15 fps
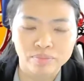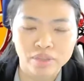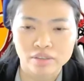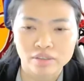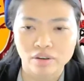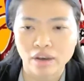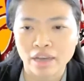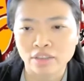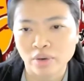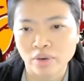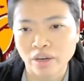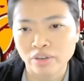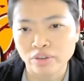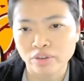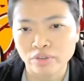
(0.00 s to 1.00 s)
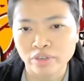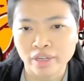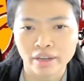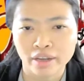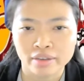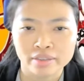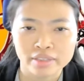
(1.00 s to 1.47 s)
So I joined
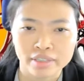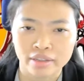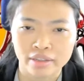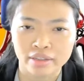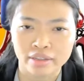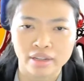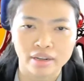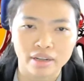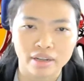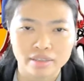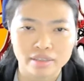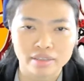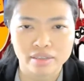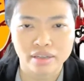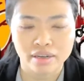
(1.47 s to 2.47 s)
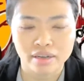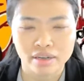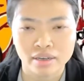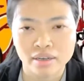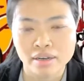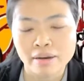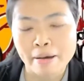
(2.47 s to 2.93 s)
union since the last
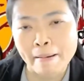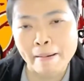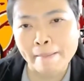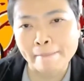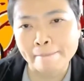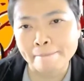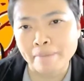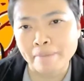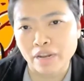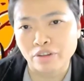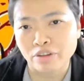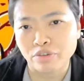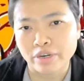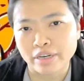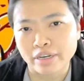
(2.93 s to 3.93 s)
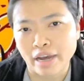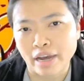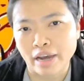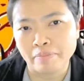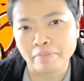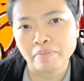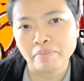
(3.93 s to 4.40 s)
military
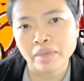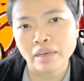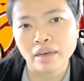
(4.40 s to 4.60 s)
time.